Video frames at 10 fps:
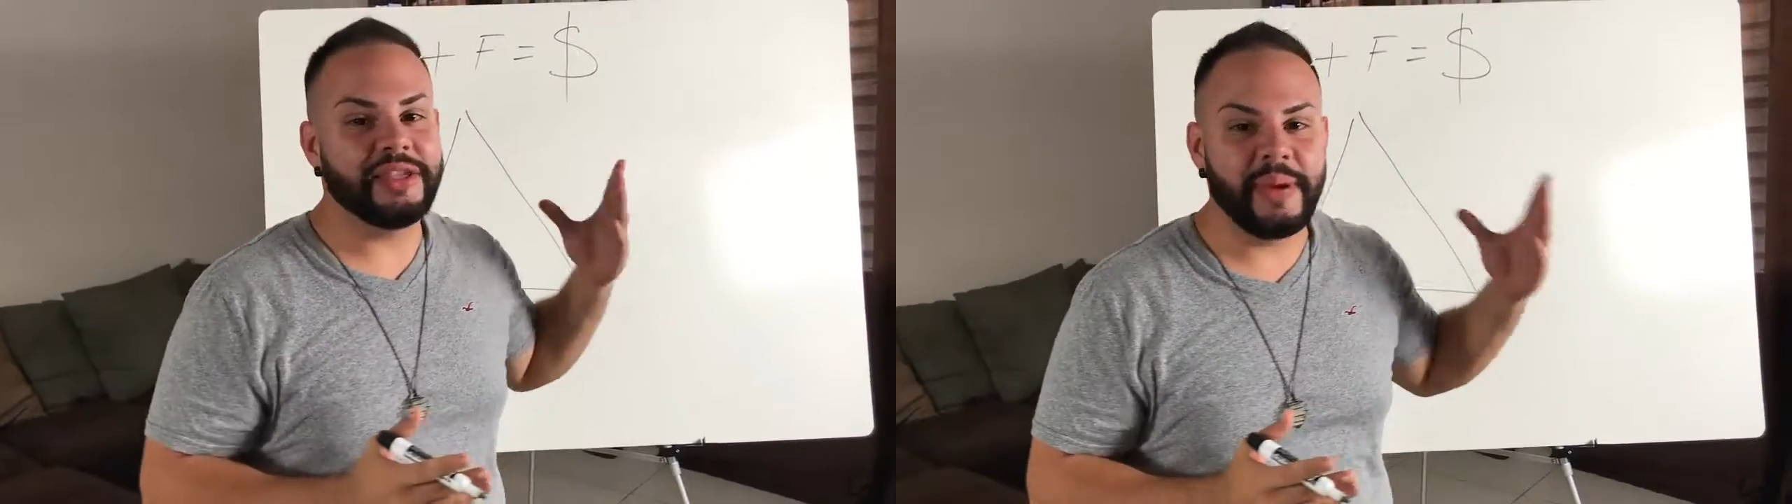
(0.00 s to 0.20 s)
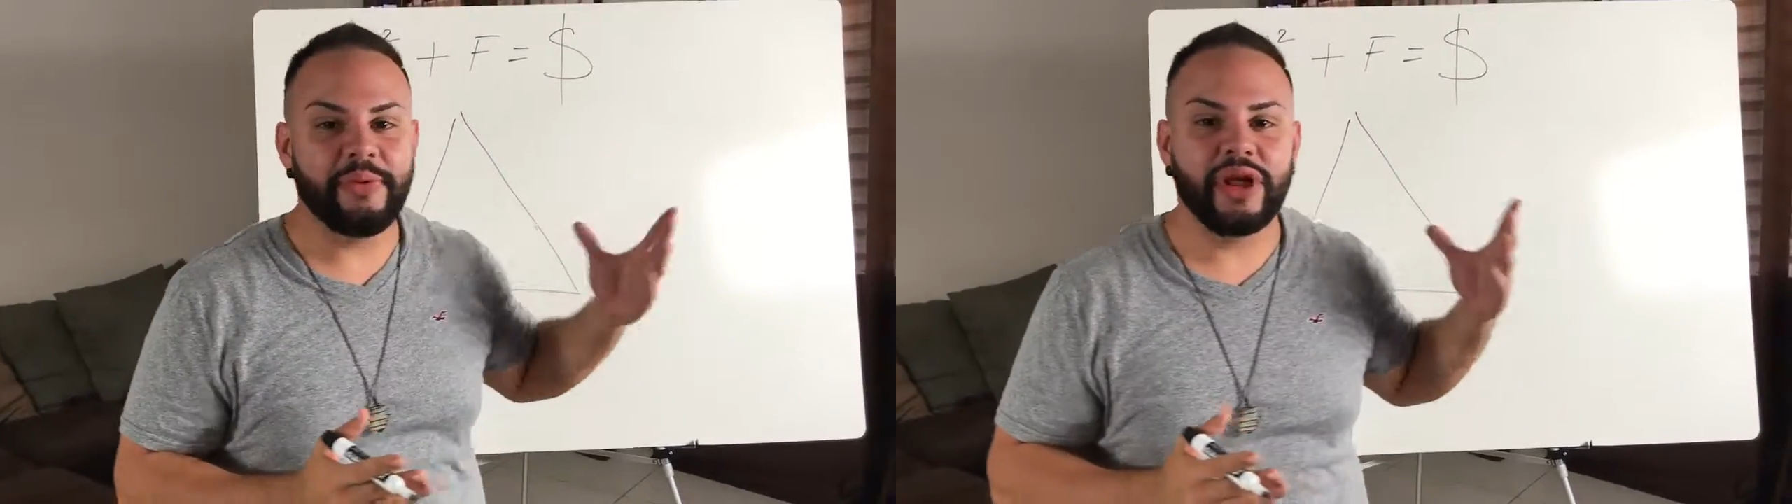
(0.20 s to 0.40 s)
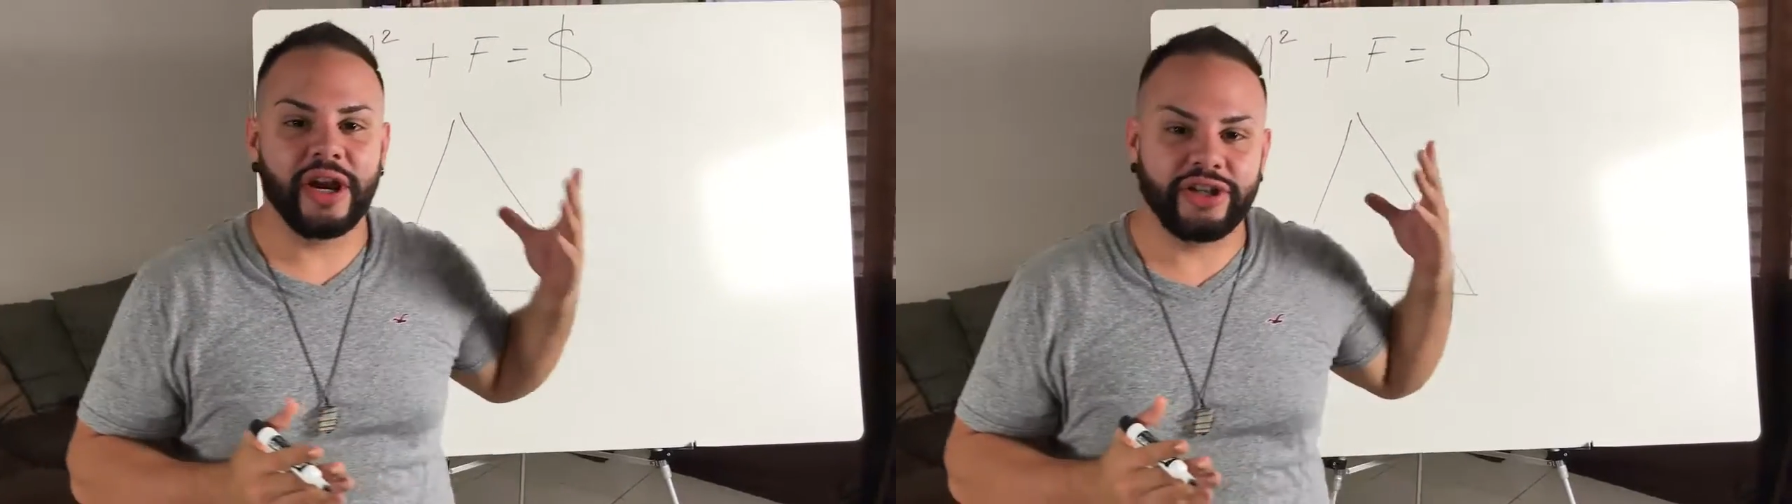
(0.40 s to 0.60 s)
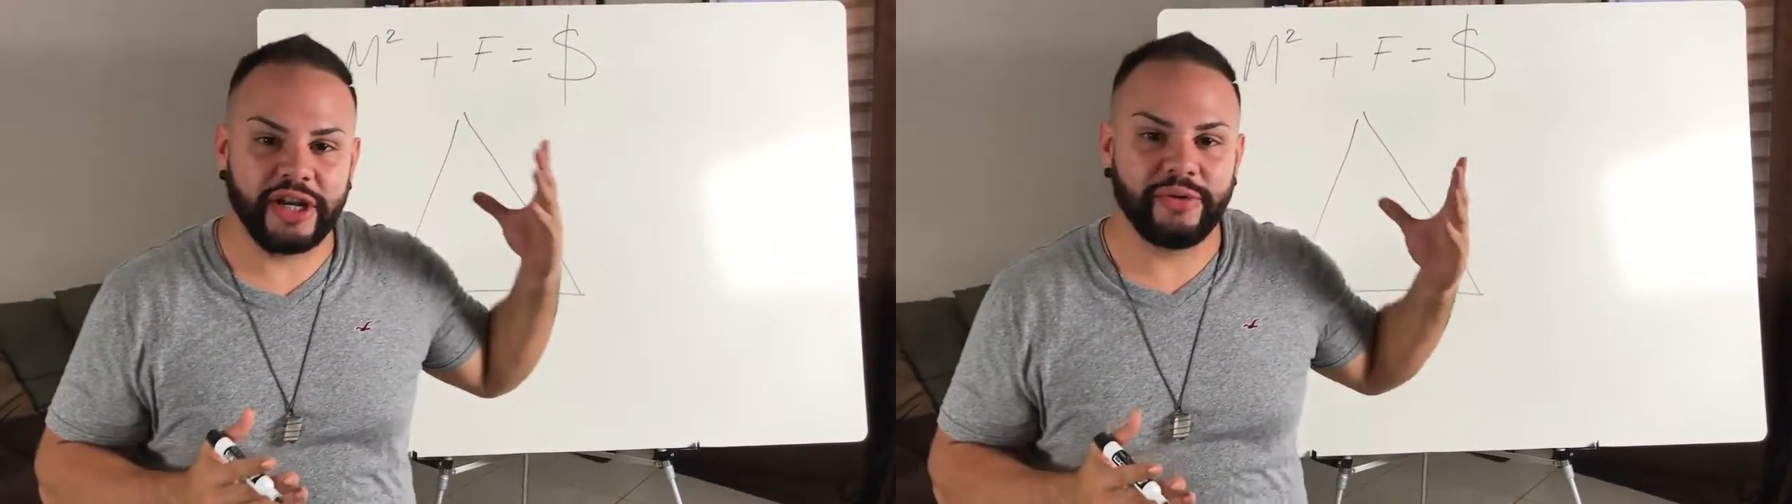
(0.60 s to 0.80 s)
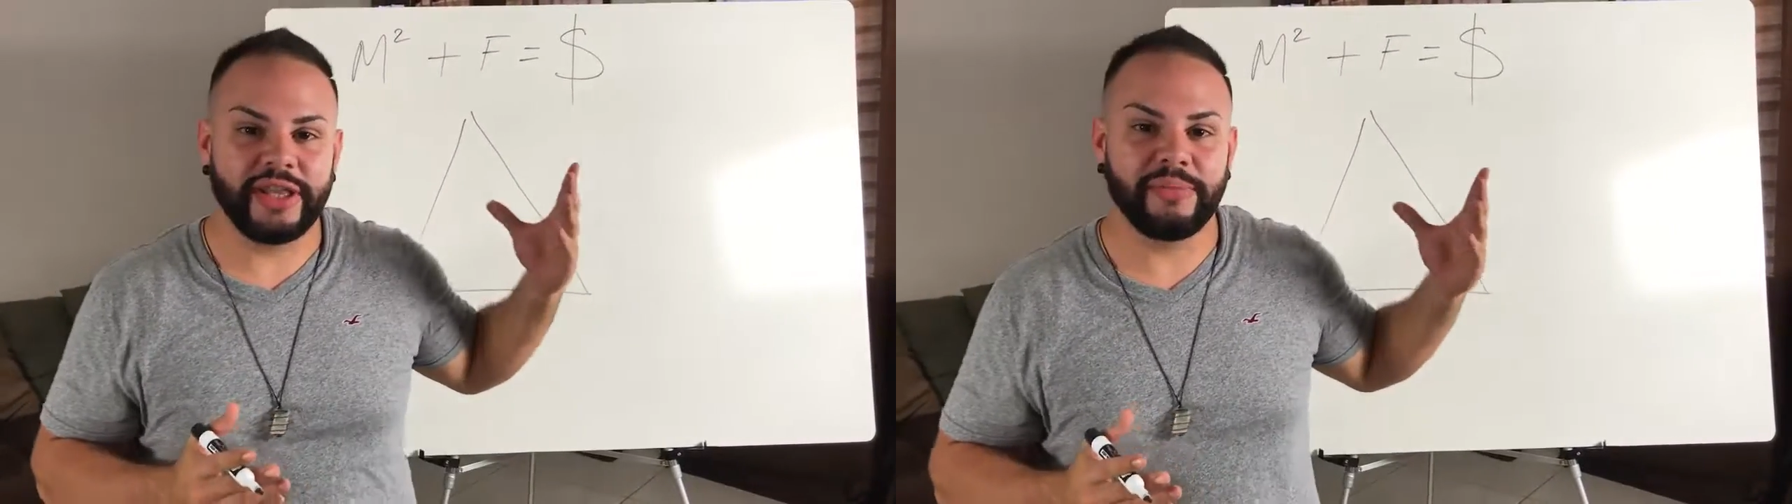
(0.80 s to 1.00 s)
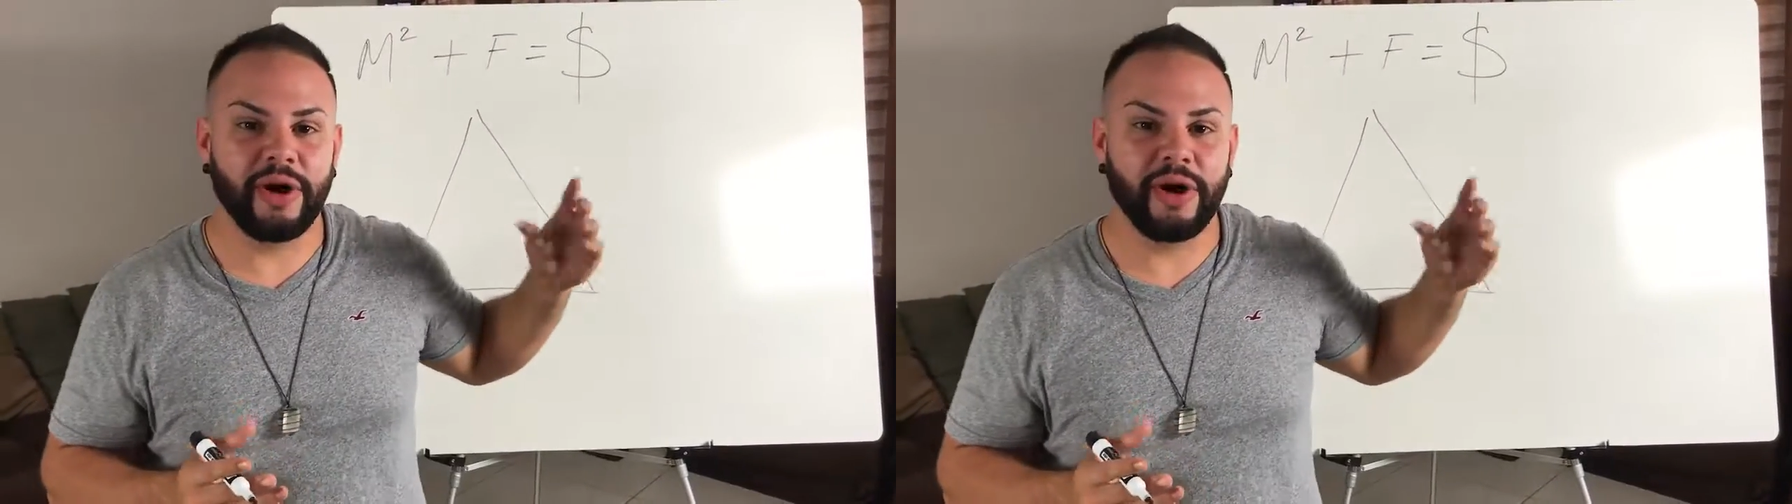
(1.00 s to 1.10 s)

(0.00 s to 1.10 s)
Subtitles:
These people that are generating the